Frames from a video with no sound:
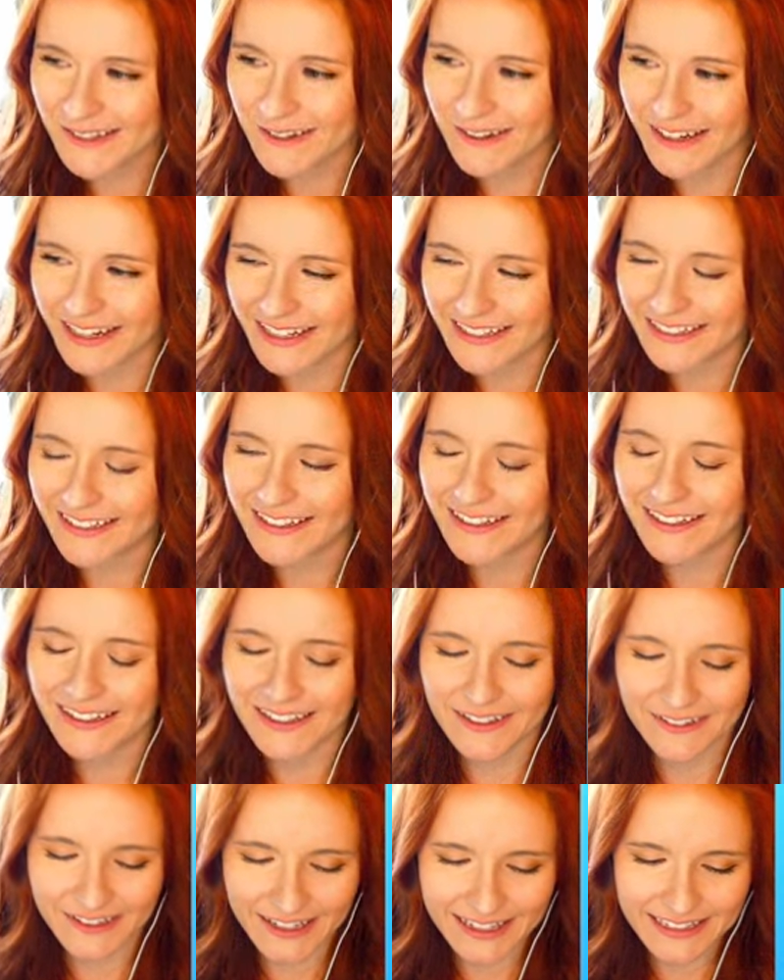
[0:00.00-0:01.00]
Okay.
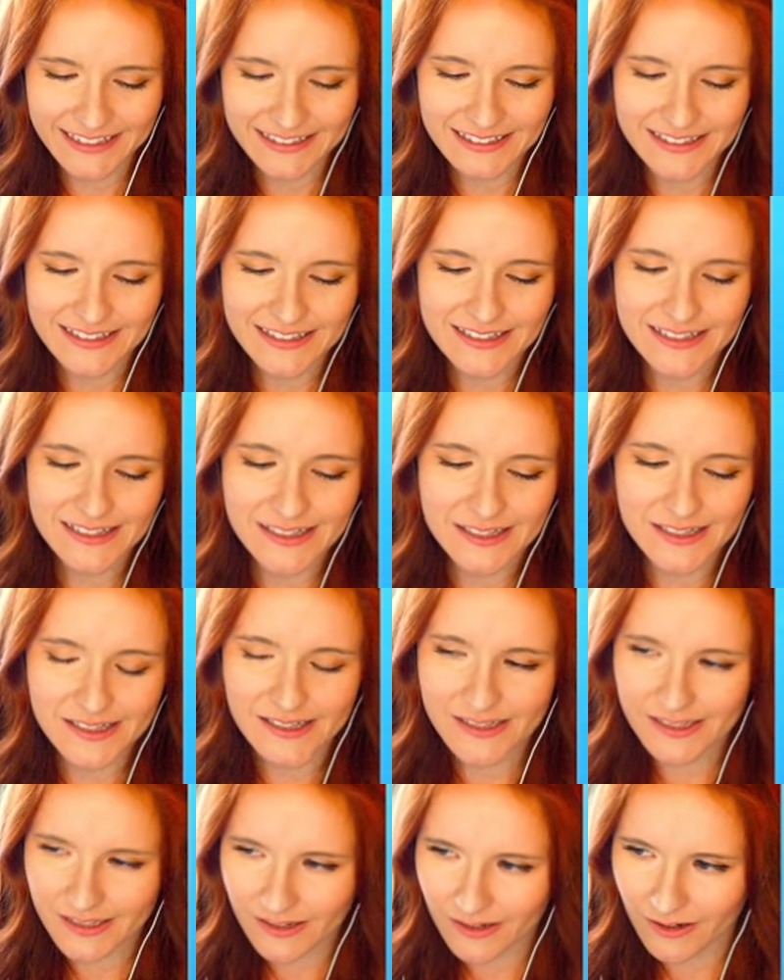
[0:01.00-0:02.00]
All right.
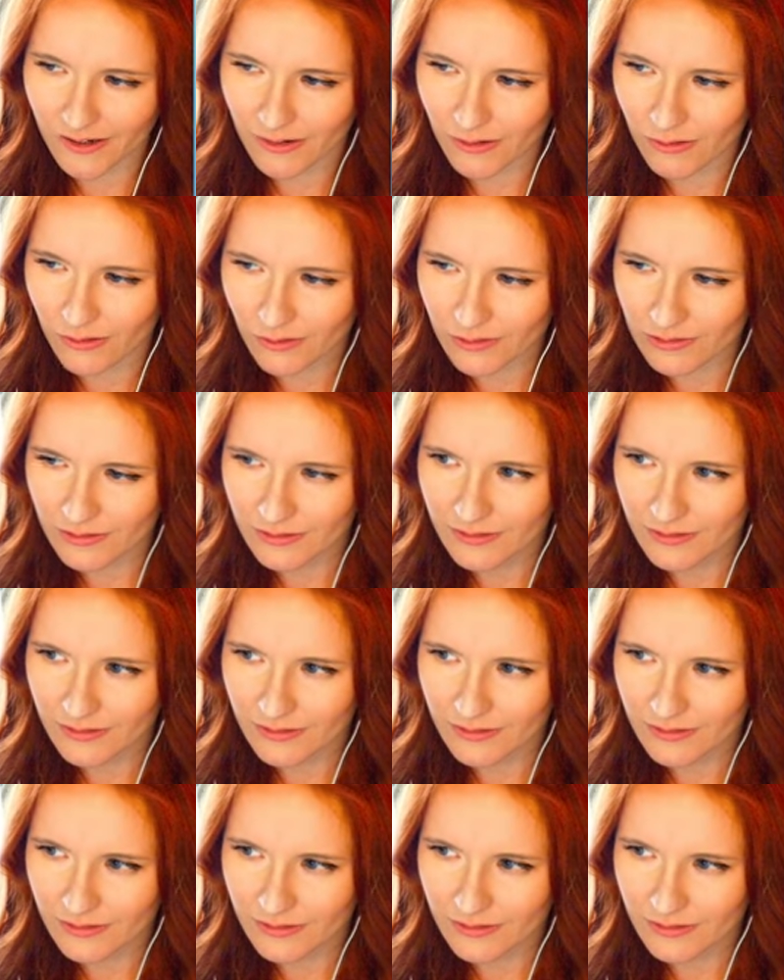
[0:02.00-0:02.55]
So...